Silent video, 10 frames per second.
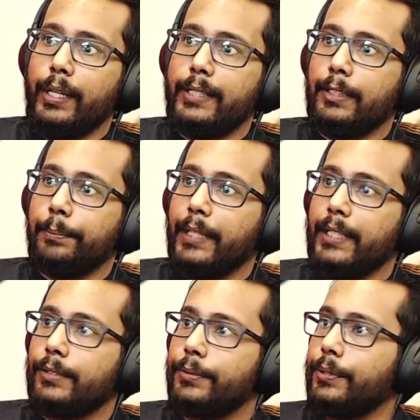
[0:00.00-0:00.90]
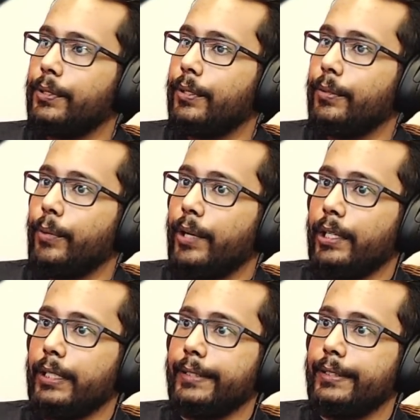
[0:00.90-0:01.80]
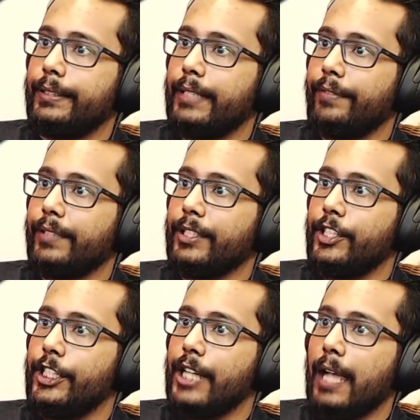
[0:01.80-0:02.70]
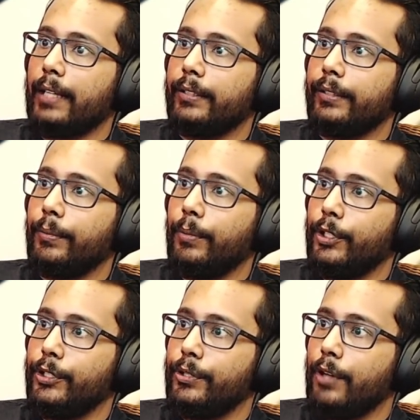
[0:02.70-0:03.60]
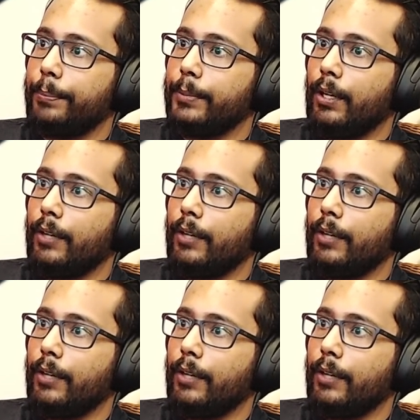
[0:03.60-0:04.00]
It's the place where David and Jack were dropped